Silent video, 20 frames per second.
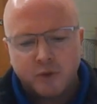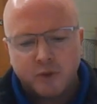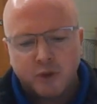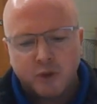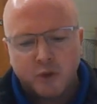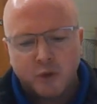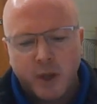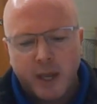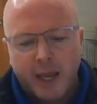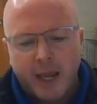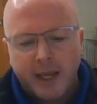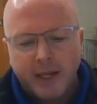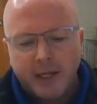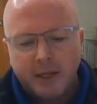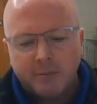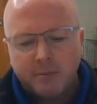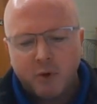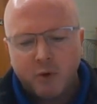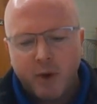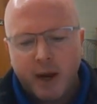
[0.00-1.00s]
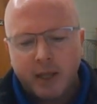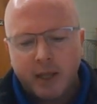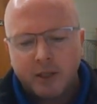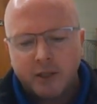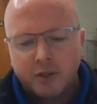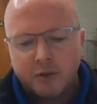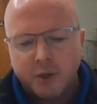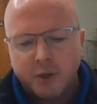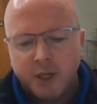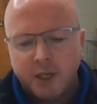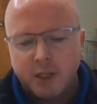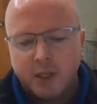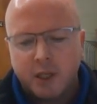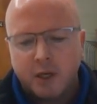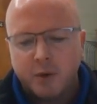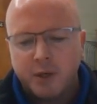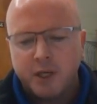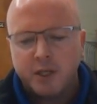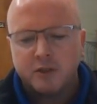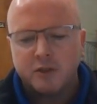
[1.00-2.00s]
to Aiden Morales
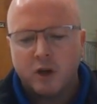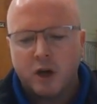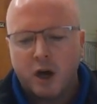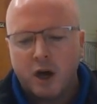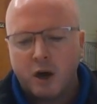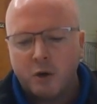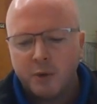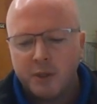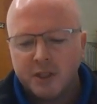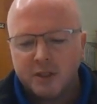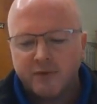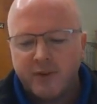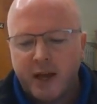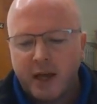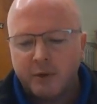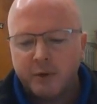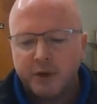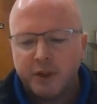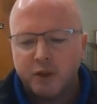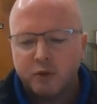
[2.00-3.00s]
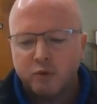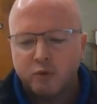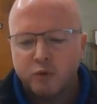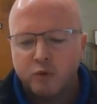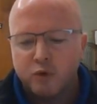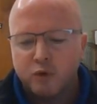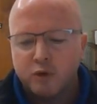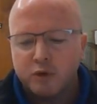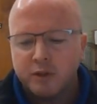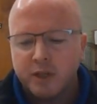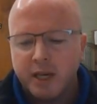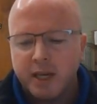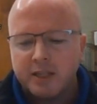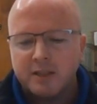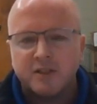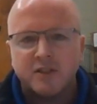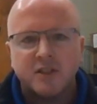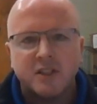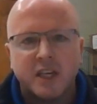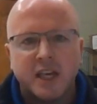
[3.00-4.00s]
Trujillo. He is always following the rules
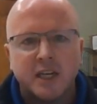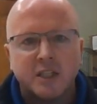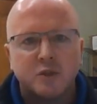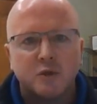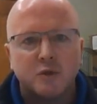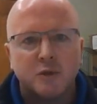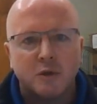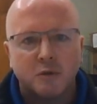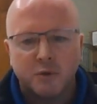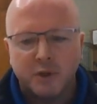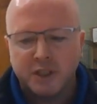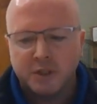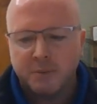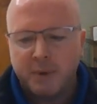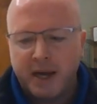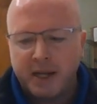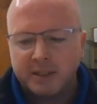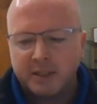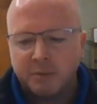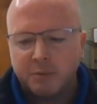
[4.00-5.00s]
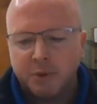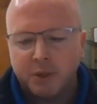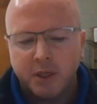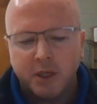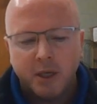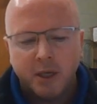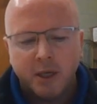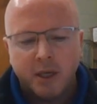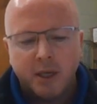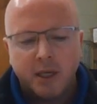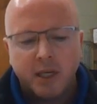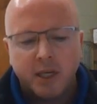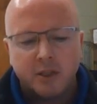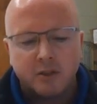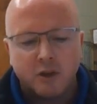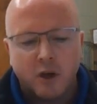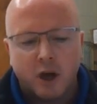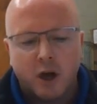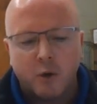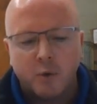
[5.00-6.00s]
and schedule responsibly. He
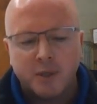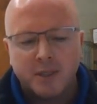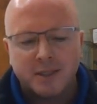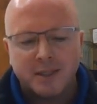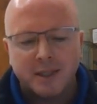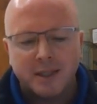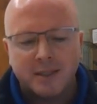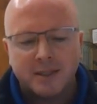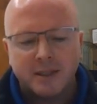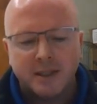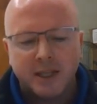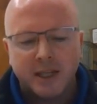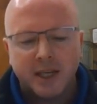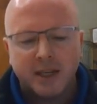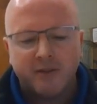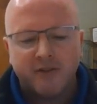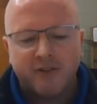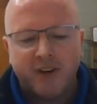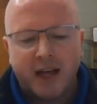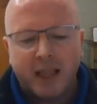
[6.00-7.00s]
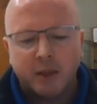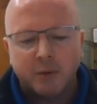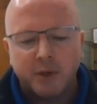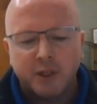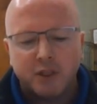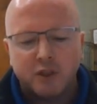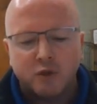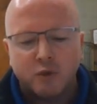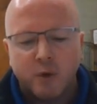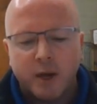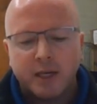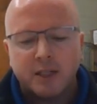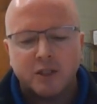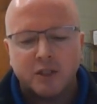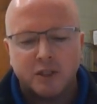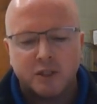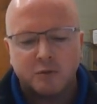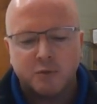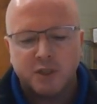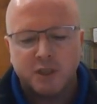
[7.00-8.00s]
is always listening and following
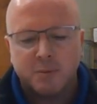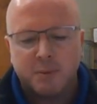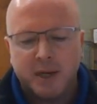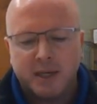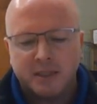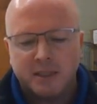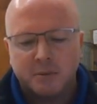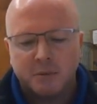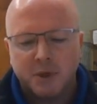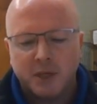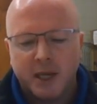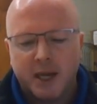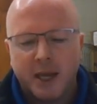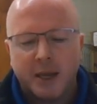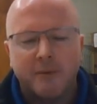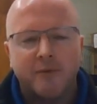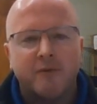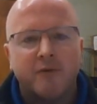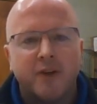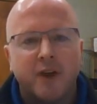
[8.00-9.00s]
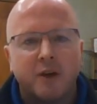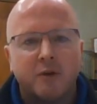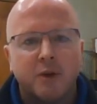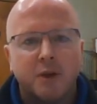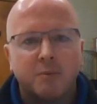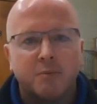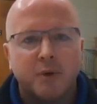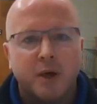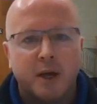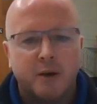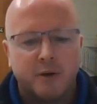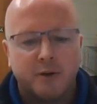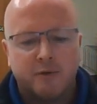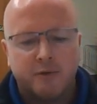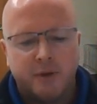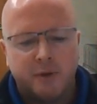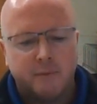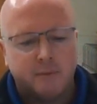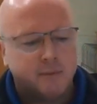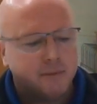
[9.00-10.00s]
directions responsibly. I am very proud of
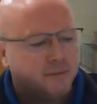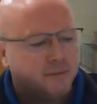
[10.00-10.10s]
him.